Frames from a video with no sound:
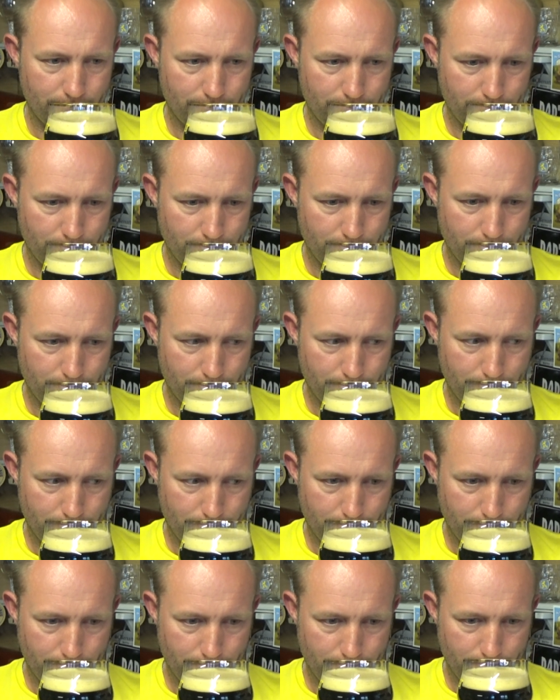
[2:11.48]

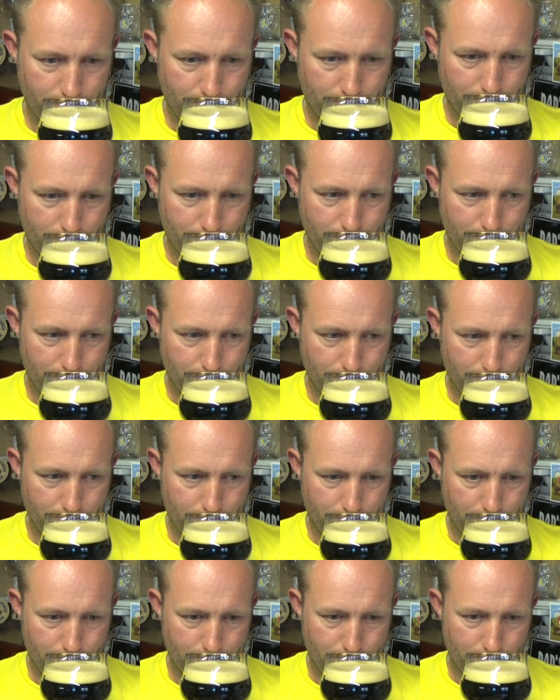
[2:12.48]

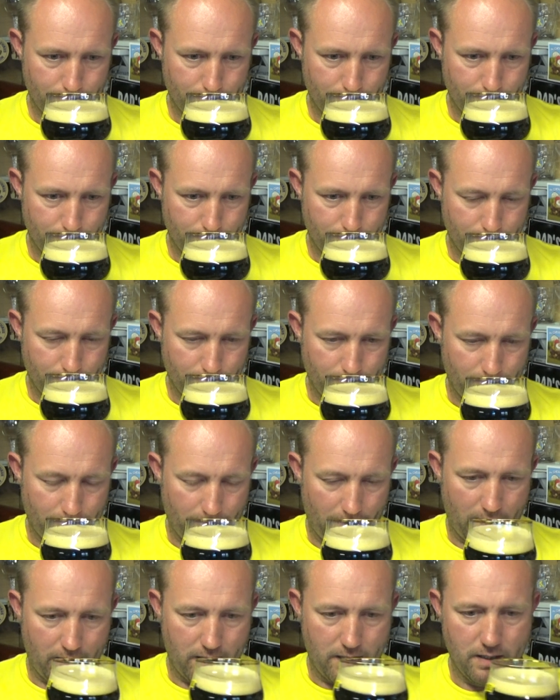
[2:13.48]

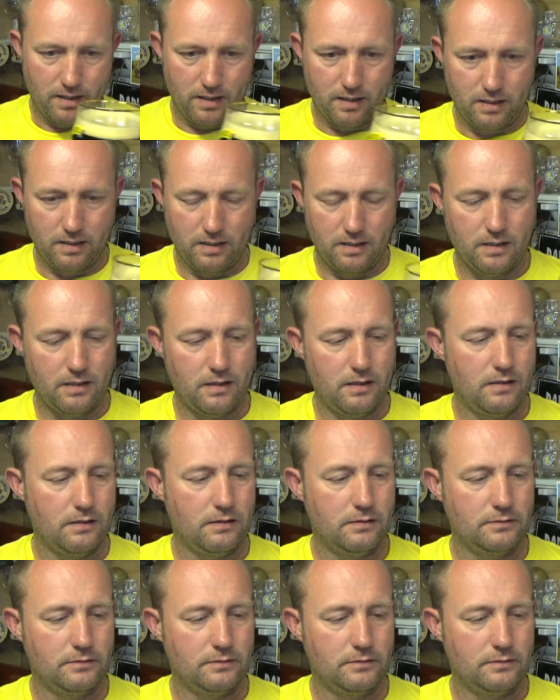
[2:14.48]
Nobody speaks.